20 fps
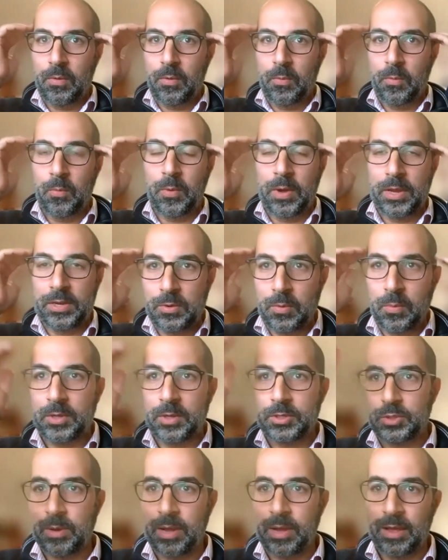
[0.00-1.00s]
when you
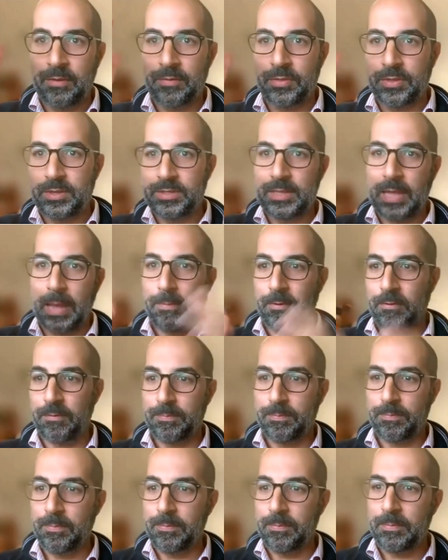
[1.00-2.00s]
want to have these type of
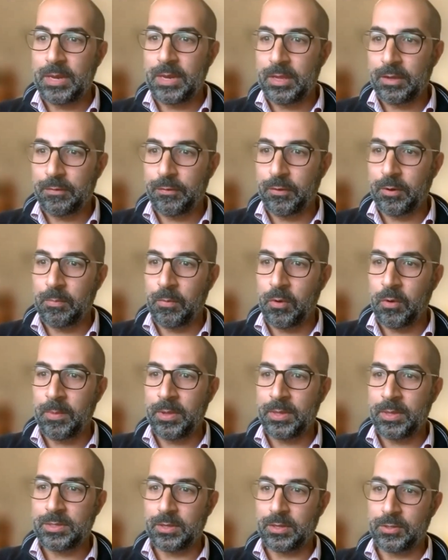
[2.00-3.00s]
meaningful
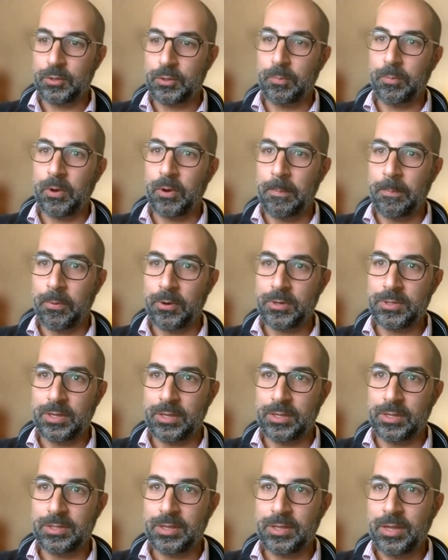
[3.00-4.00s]
moments are super
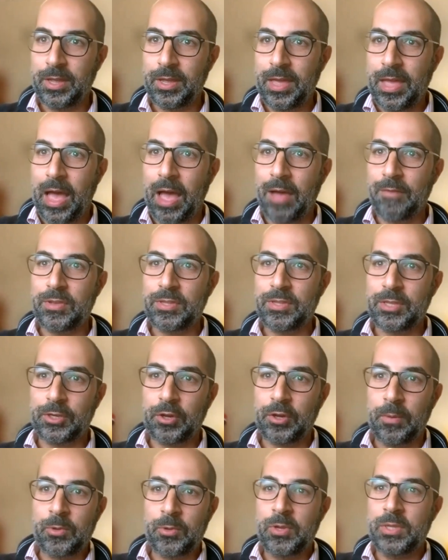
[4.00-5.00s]
important. Having the
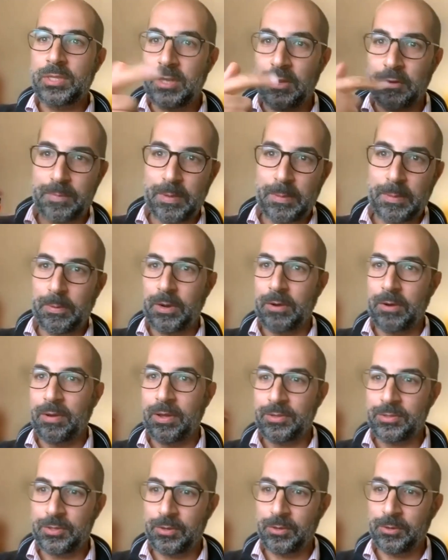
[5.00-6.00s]
community of people
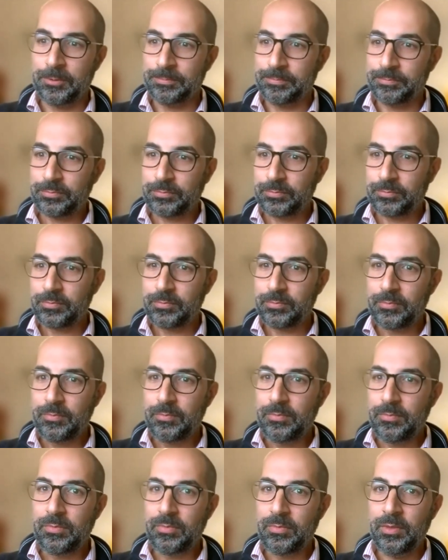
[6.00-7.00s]
around you
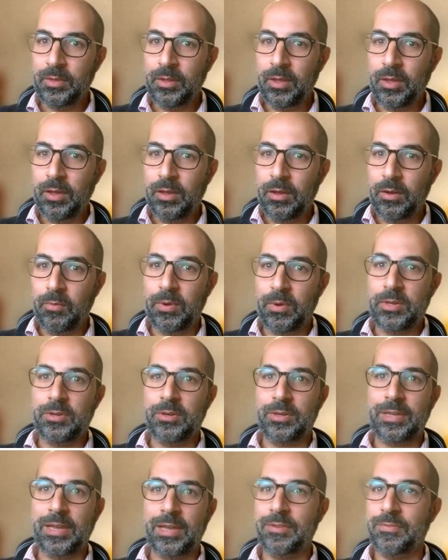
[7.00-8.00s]
when you're
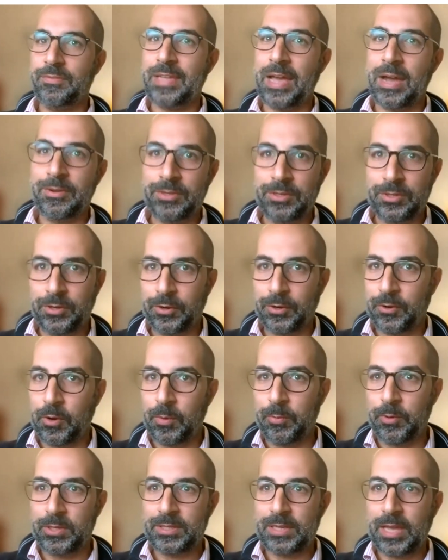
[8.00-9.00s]
kind of down in your
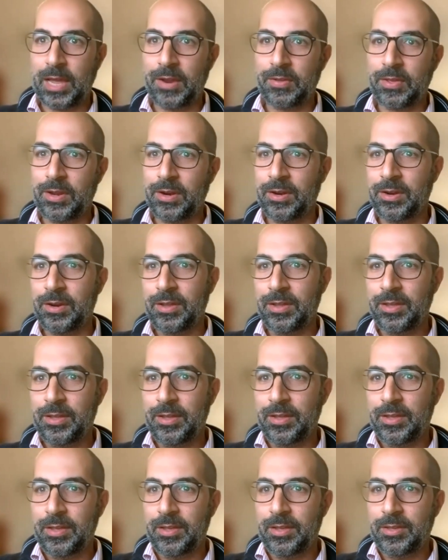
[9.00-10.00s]
corporate career.
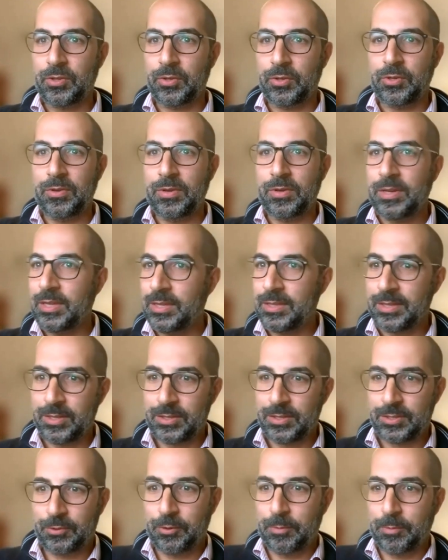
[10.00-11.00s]
So you need this
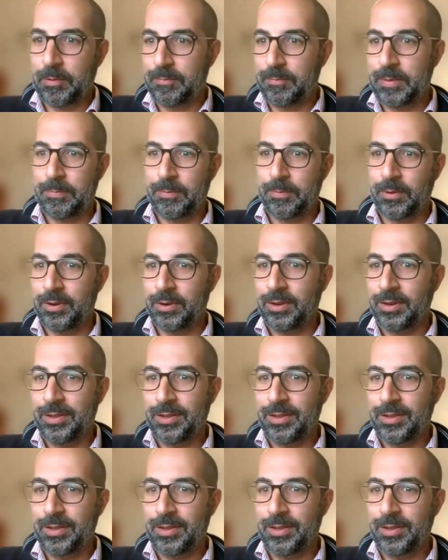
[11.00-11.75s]
group of people